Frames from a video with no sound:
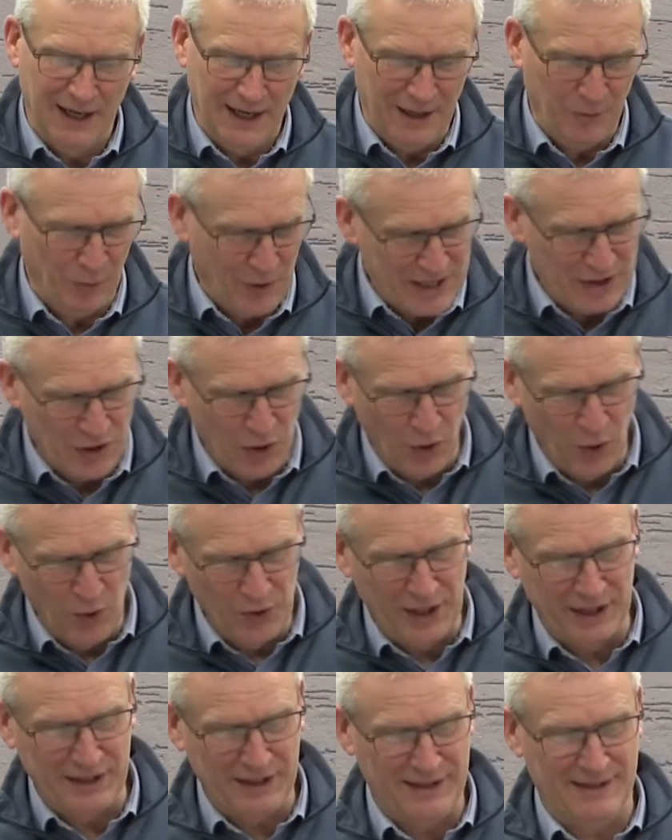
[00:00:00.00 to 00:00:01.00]
We know
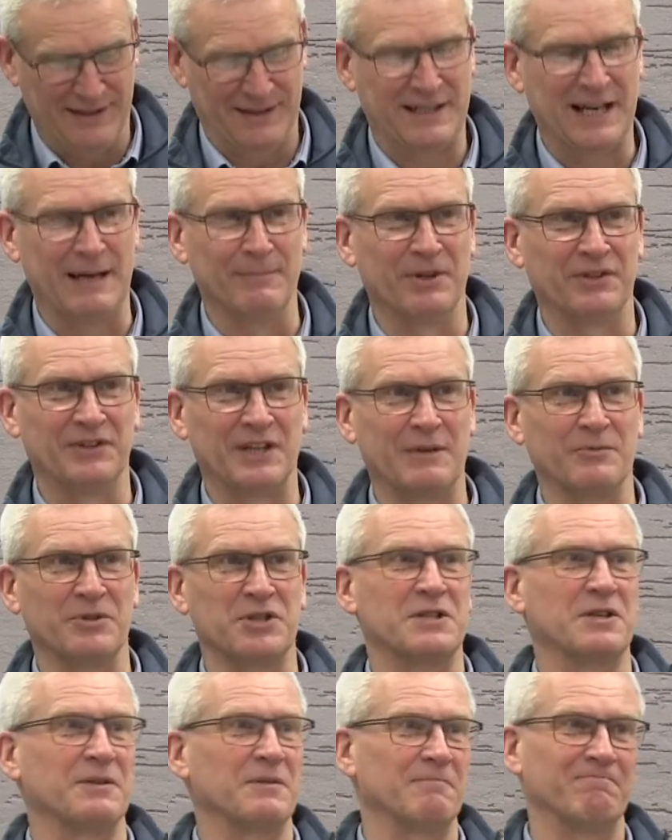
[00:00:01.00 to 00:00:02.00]
that Timothy
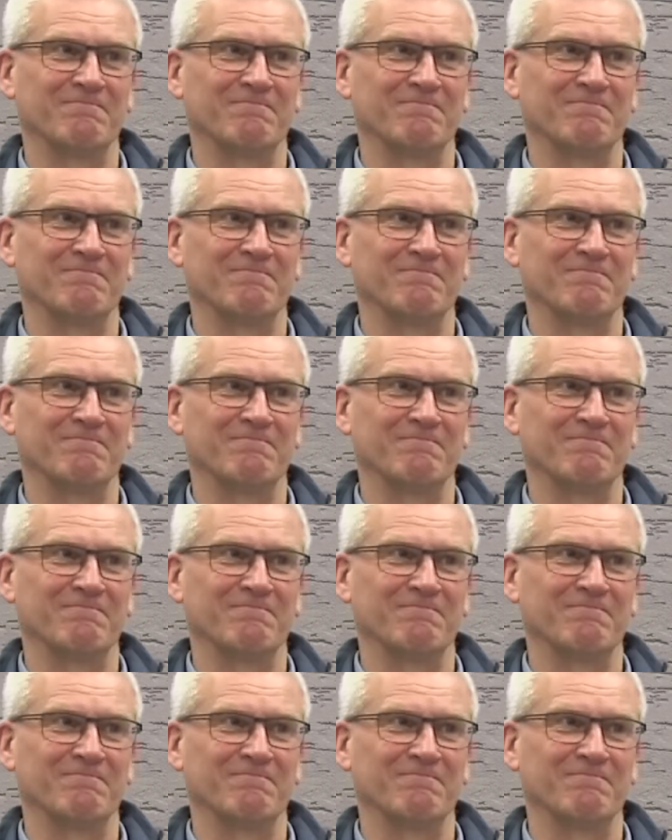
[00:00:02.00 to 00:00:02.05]
was